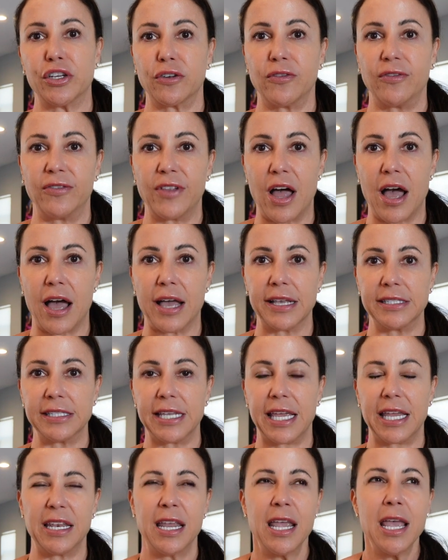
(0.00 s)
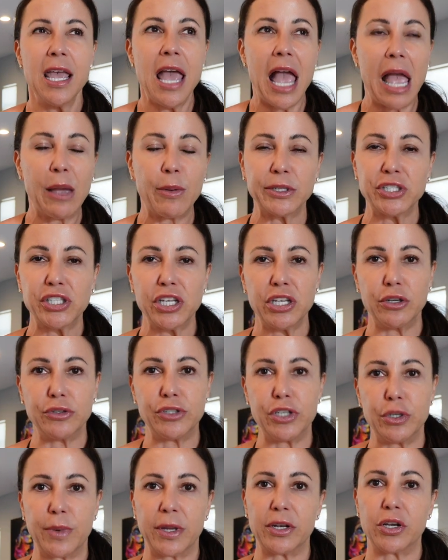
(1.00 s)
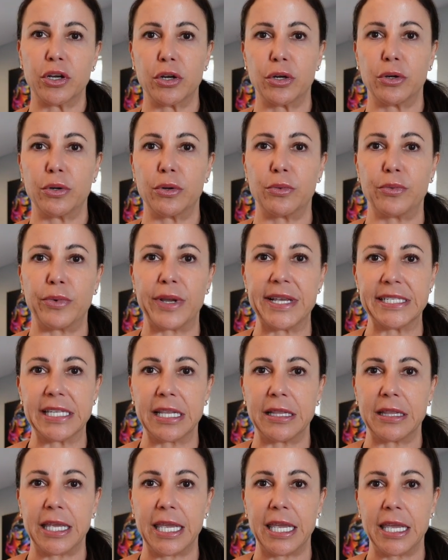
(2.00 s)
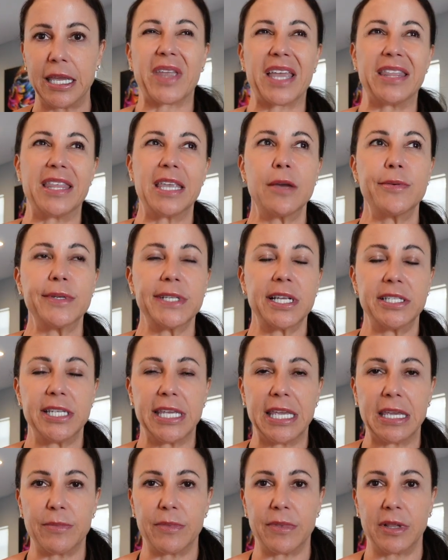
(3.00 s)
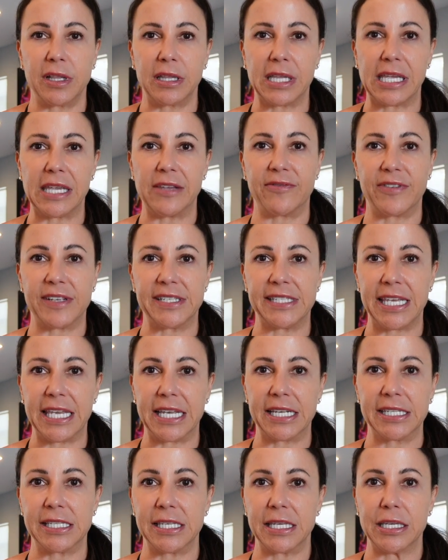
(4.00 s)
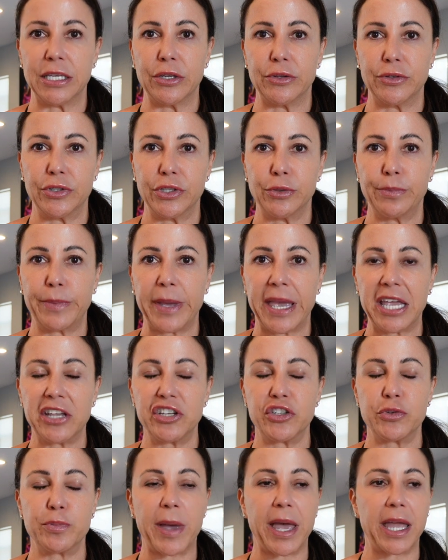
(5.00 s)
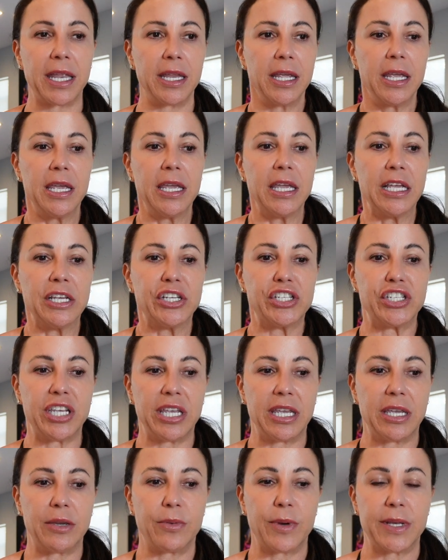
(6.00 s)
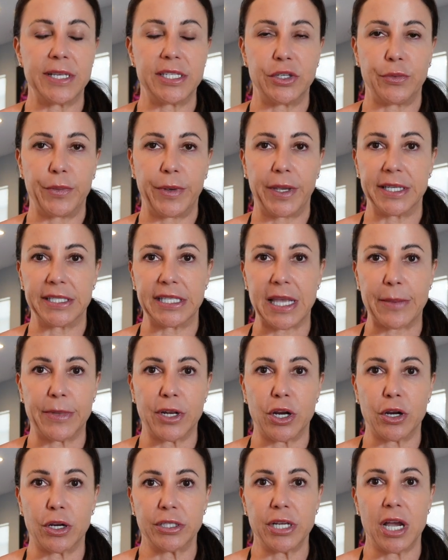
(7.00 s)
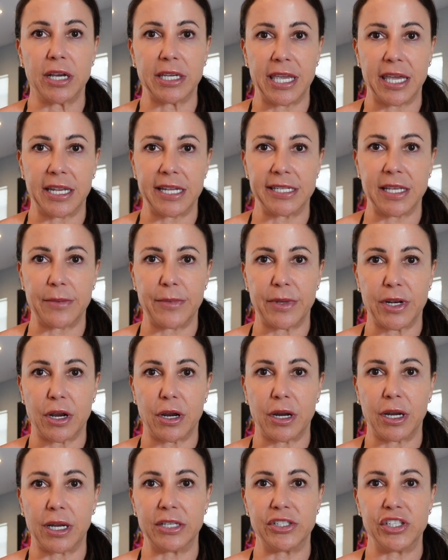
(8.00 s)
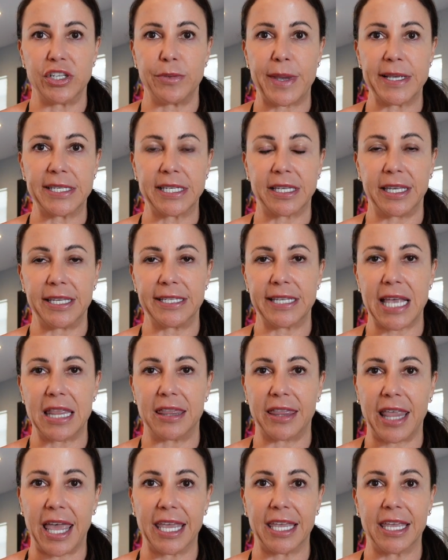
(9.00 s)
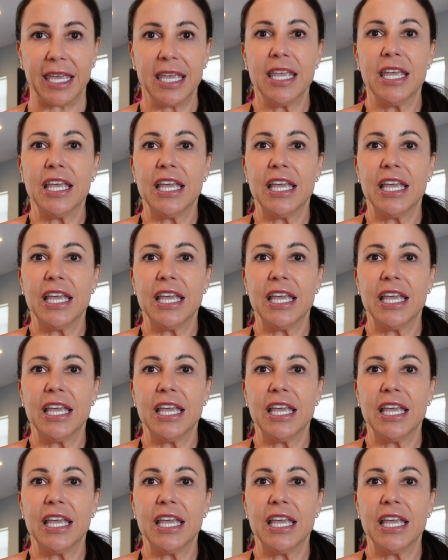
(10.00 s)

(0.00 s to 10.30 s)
your flaws. And I watched a YouTube on her recently. I think it was on Team Elite Physique's YouTube page, but she was doing a seminar or talking at a seminar, and she basically said like